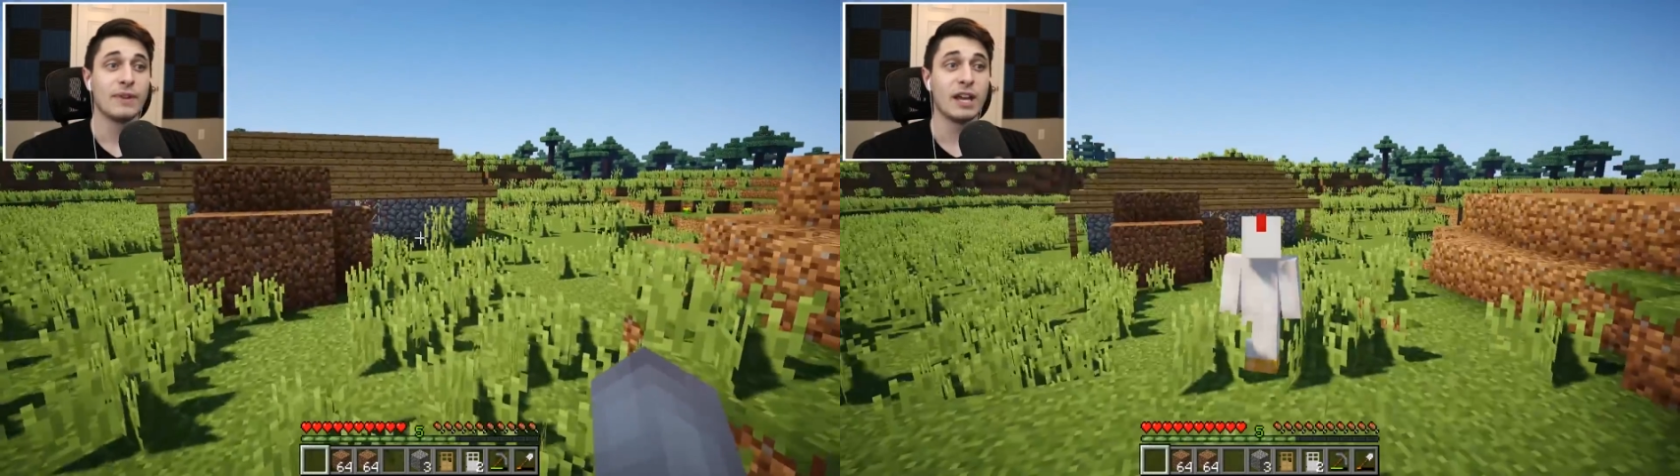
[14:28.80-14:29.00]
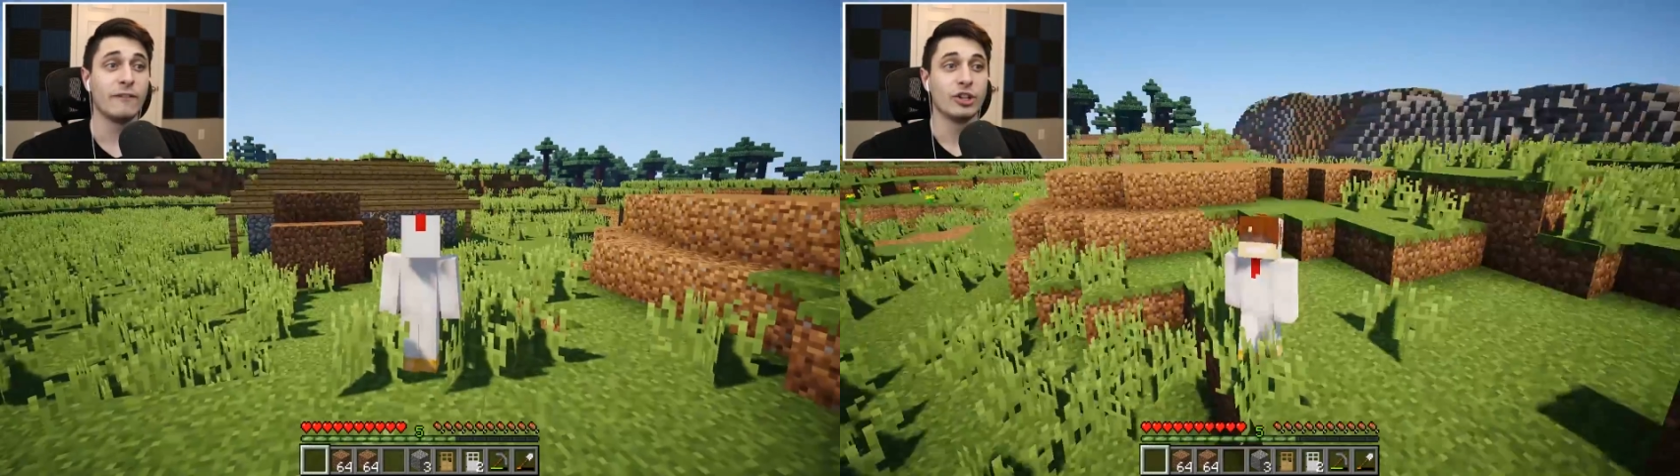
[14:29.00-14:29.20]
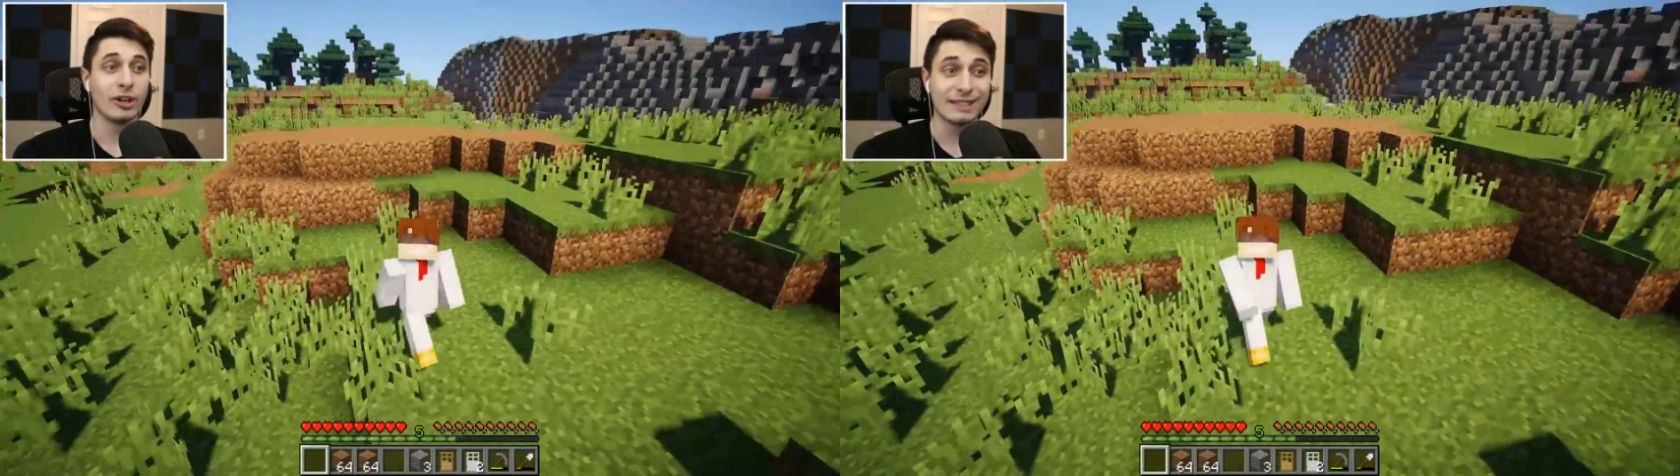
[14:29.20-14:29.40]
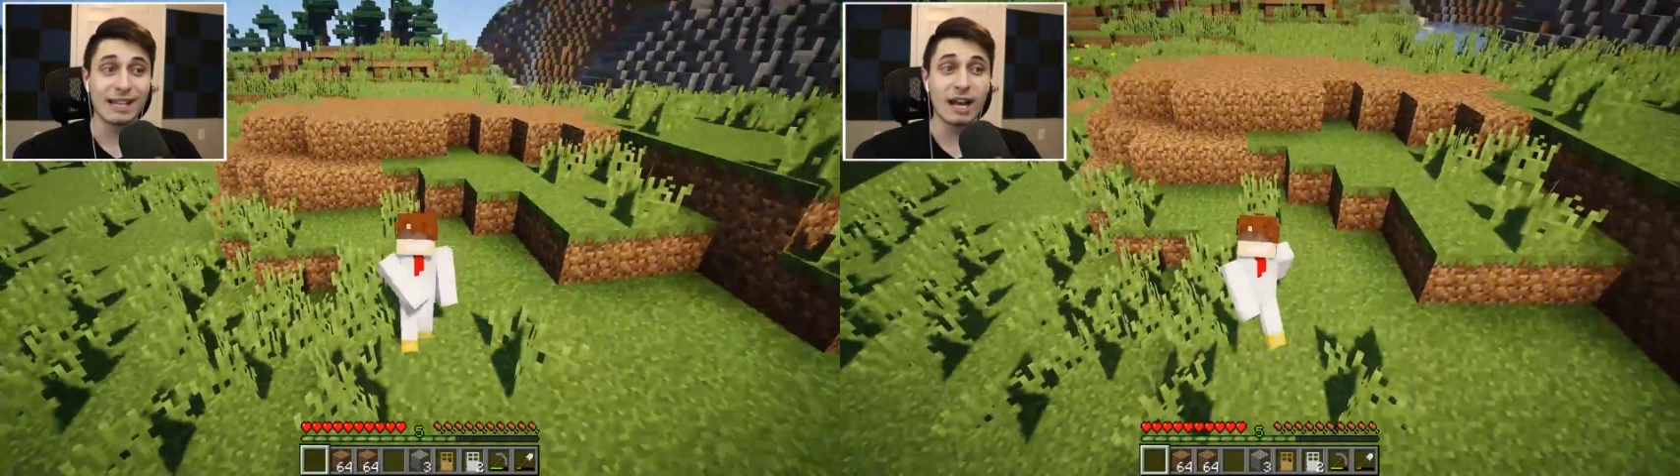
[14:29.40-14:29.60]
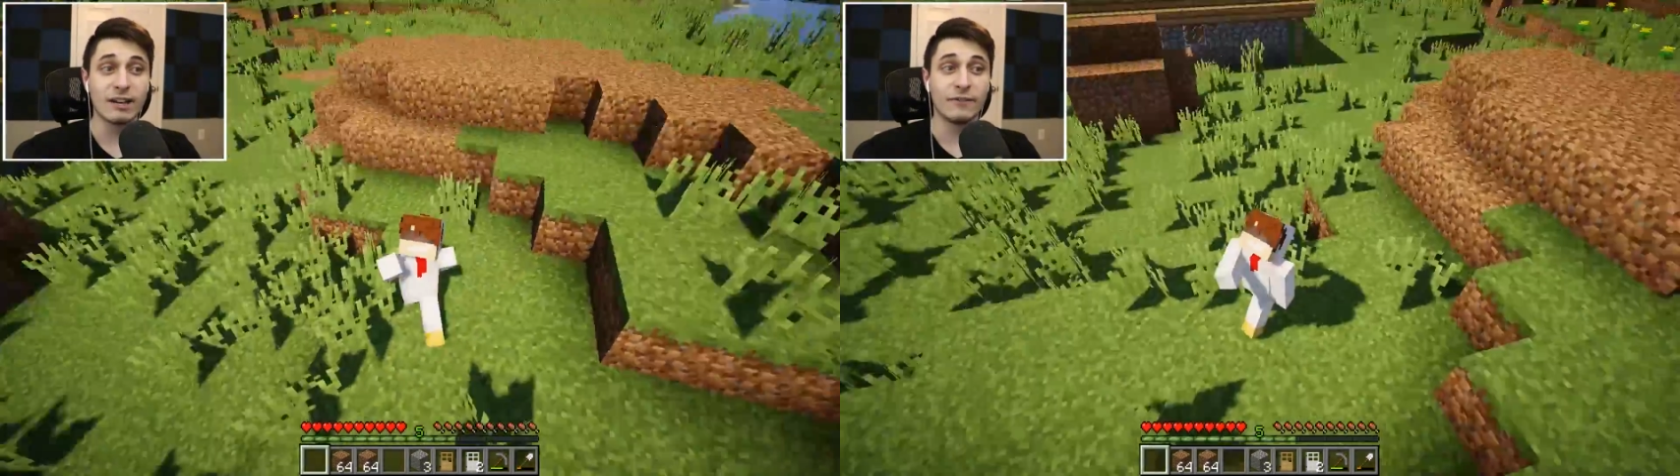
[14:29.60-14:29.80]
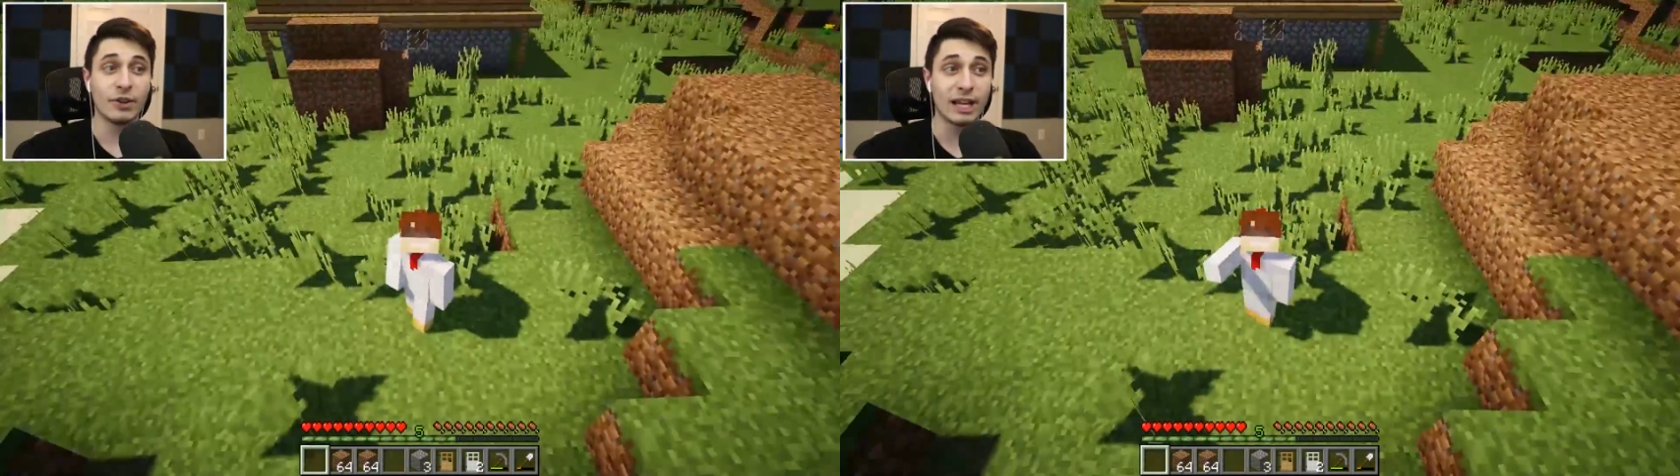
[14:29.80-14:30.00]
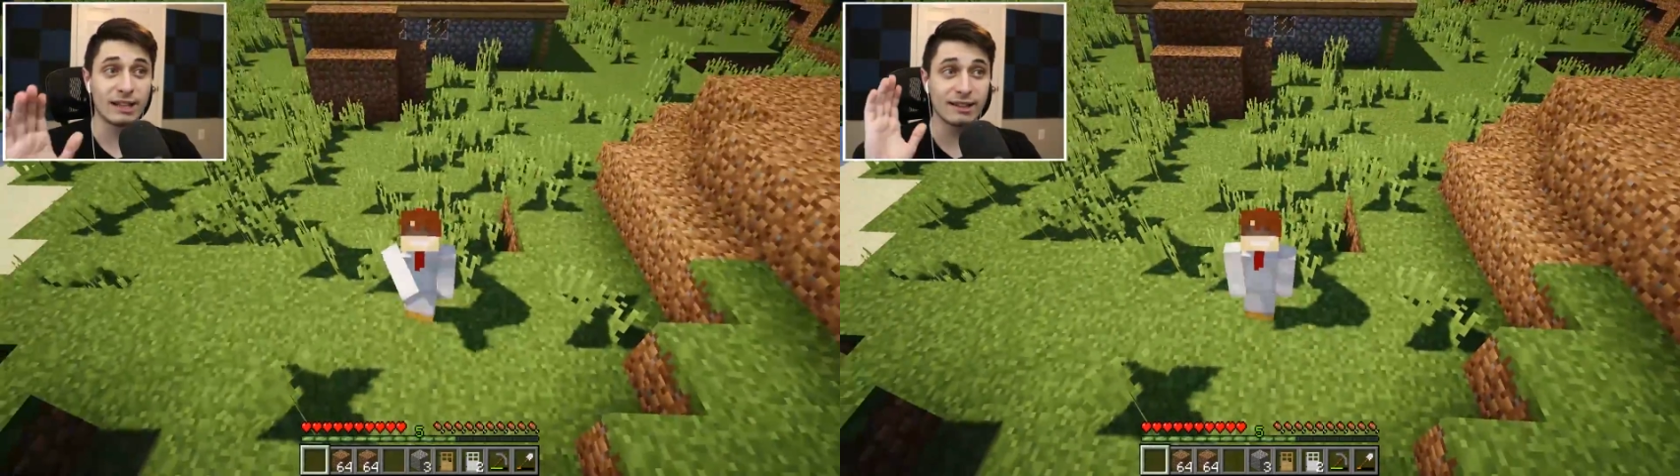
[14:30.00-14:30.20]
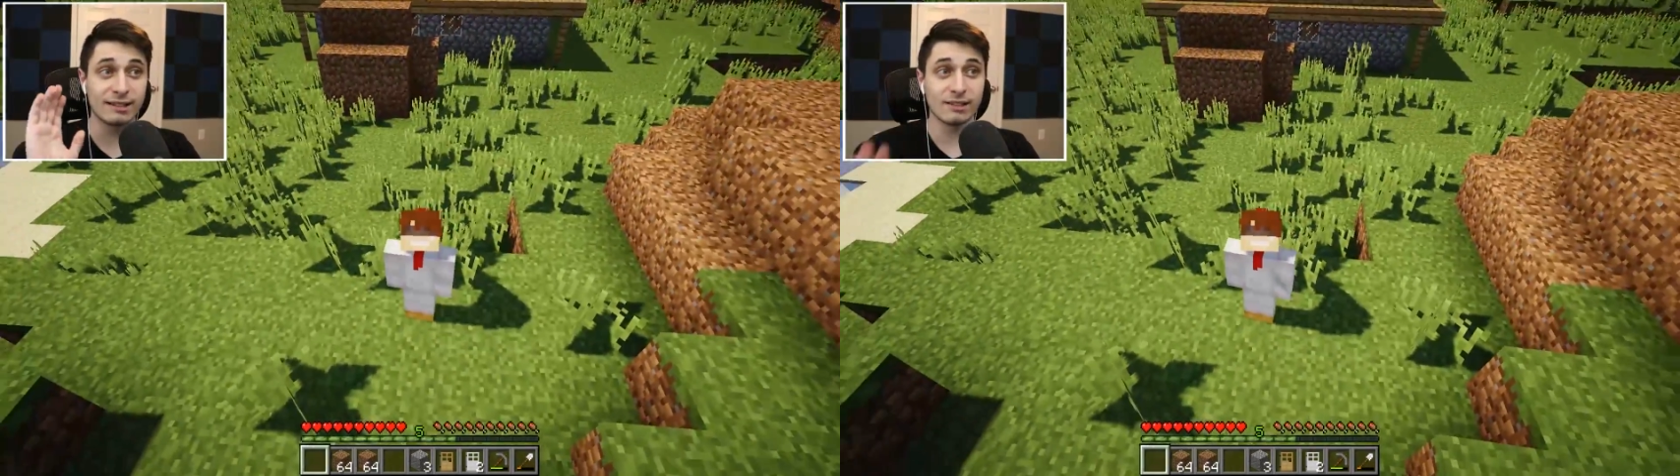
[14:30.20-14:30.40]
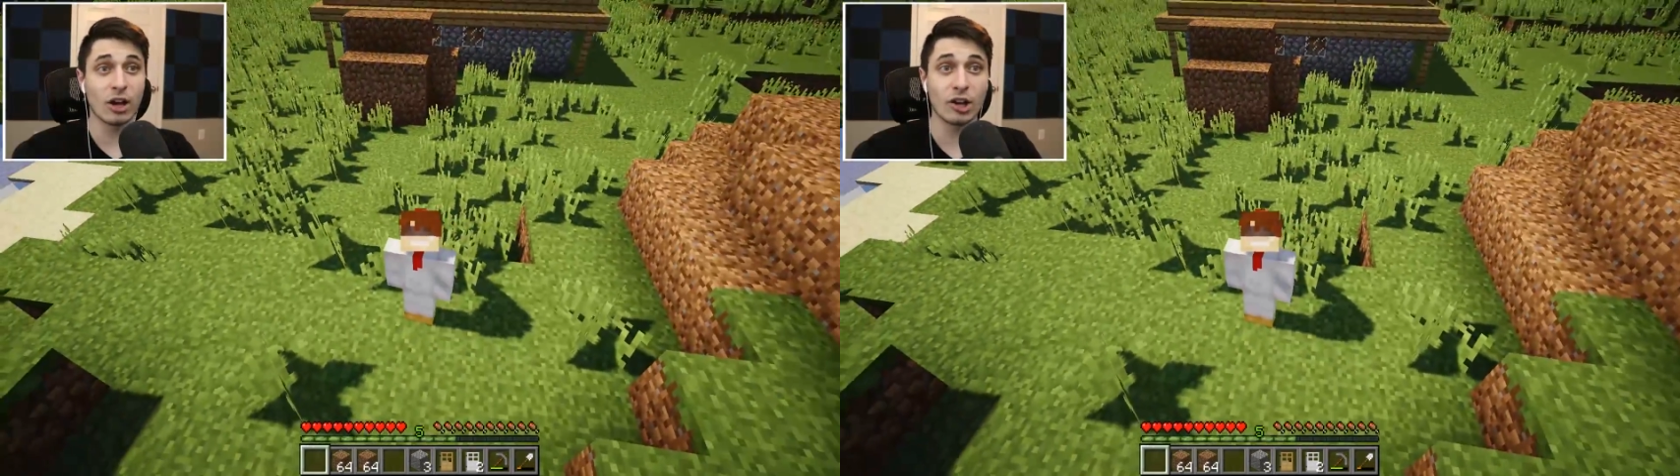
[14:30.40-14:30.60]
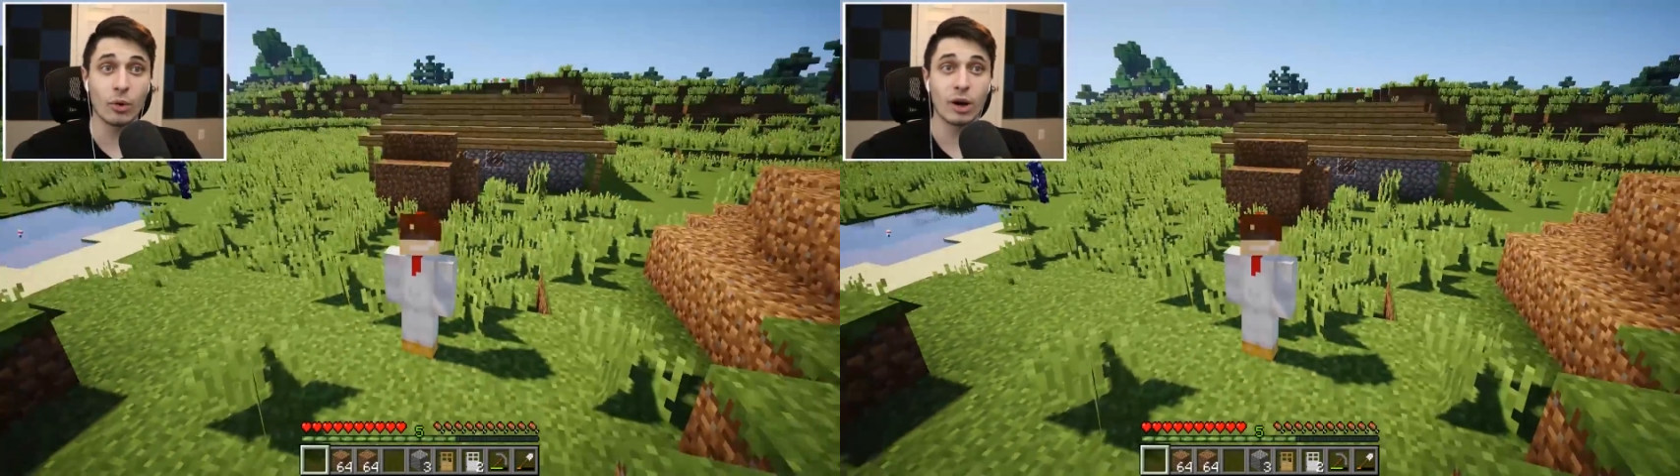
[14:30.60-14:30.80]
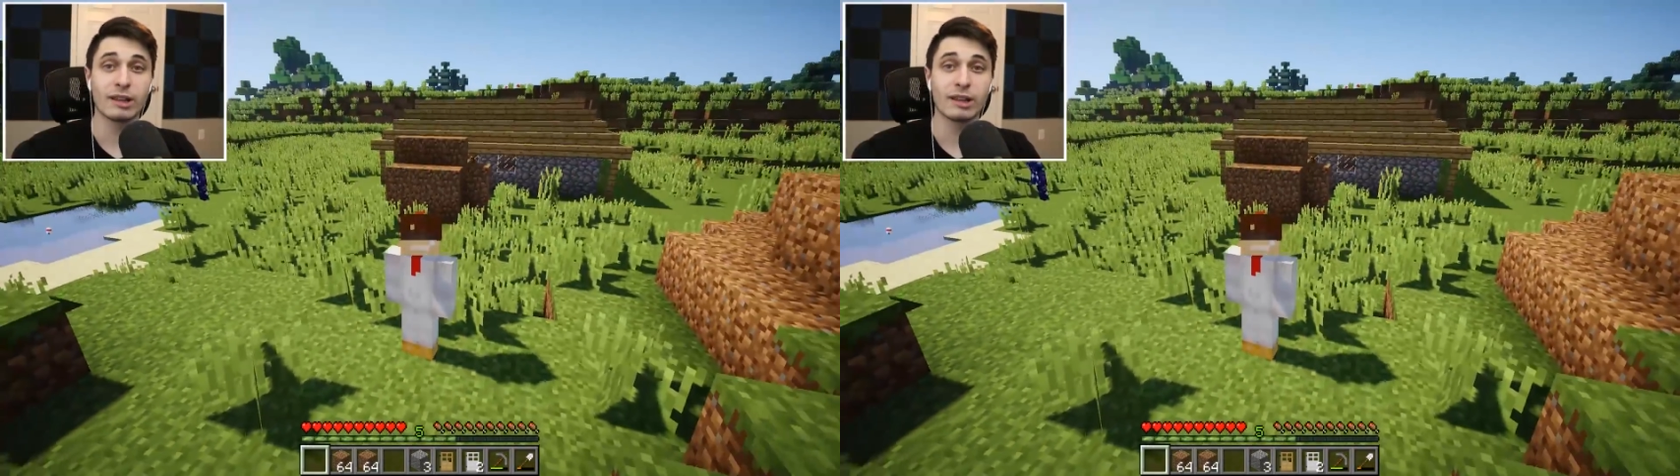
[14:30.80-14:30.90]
if you're excited, if you think that this is all gonna work,